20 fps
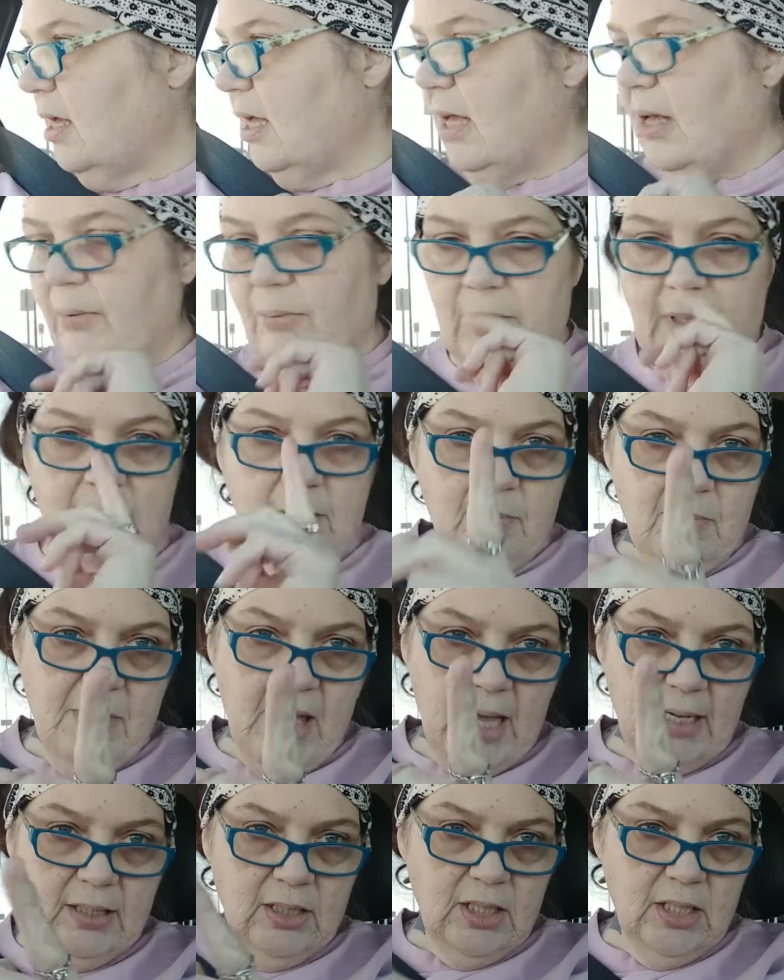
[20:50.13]
I will get
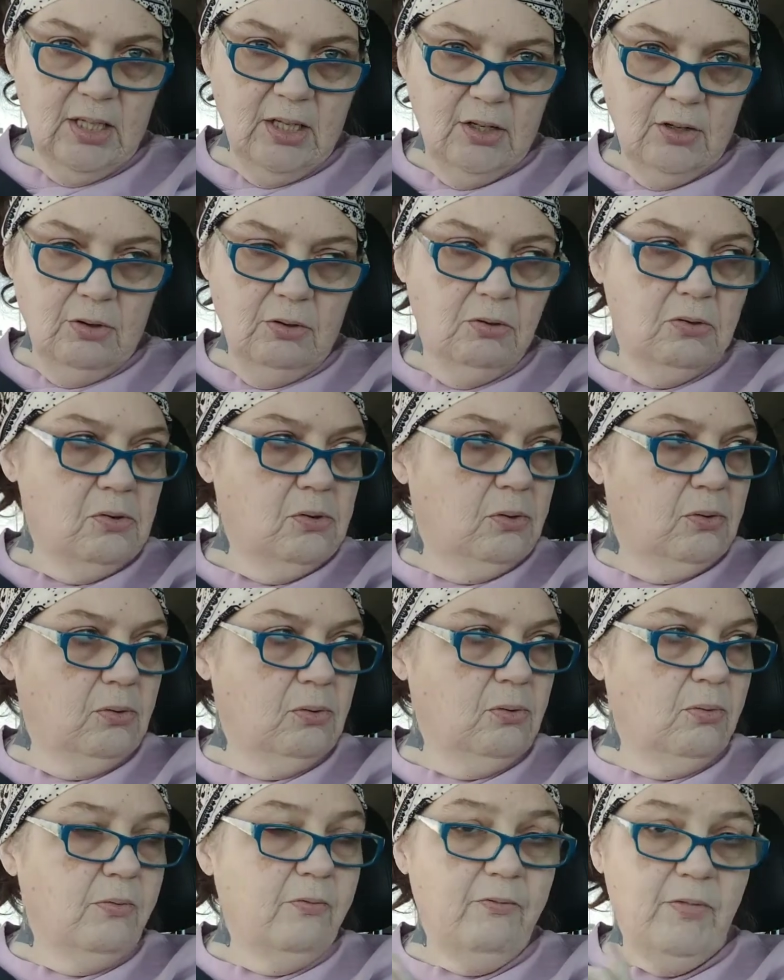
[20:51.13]
back to
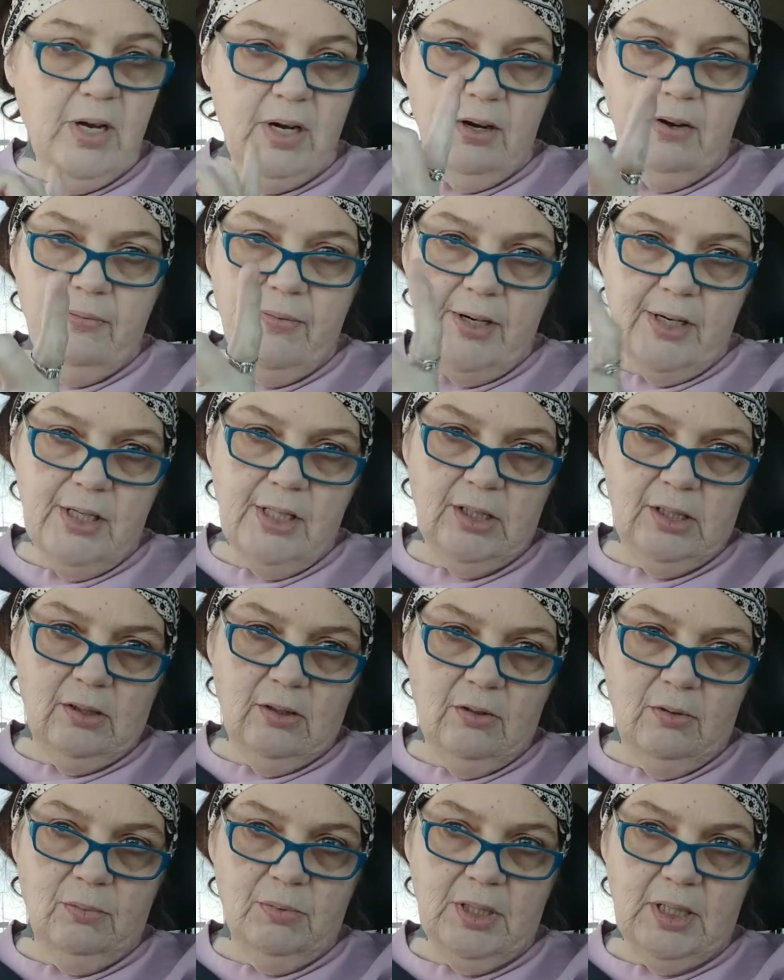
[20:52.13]
you very, very
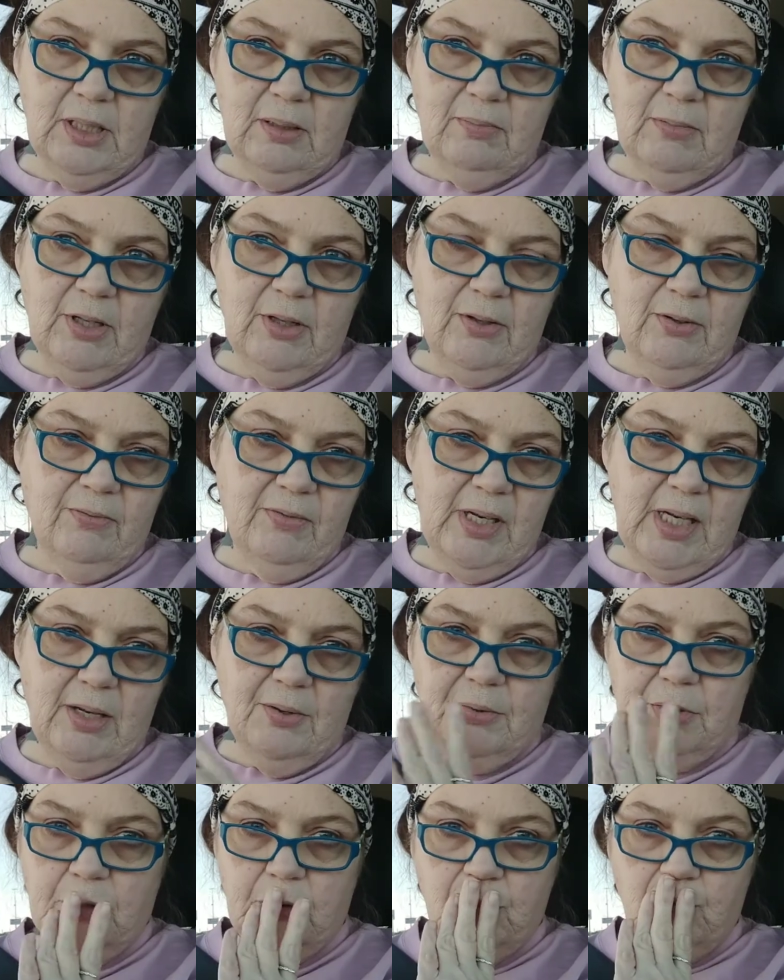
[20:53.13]
soon with some other
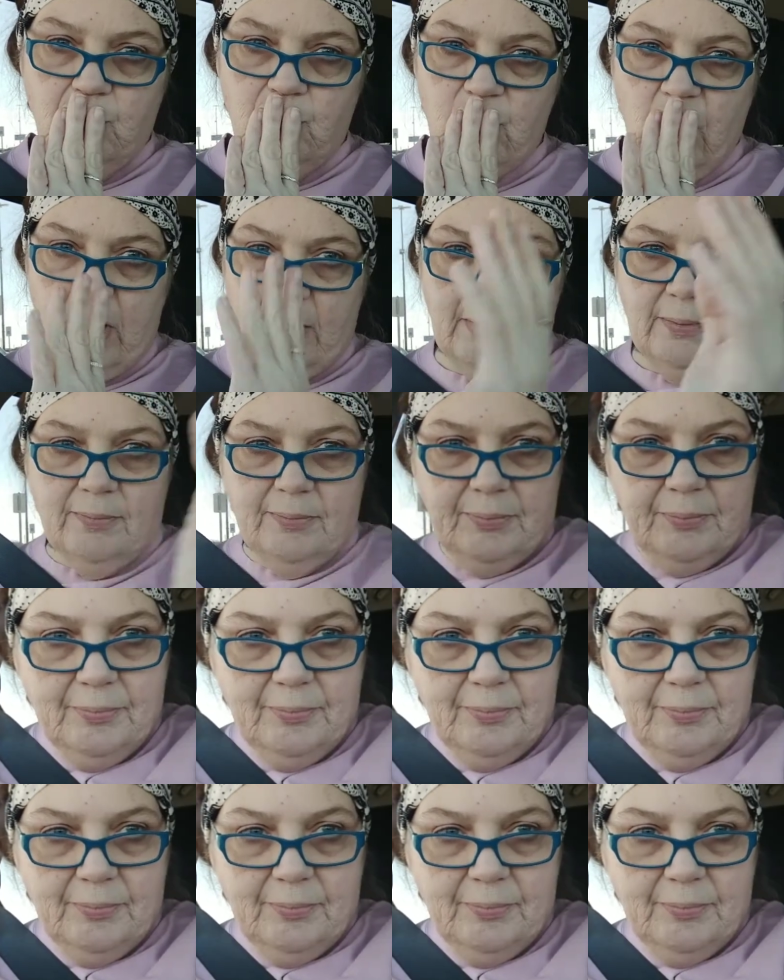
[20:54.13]
videos. Mwah.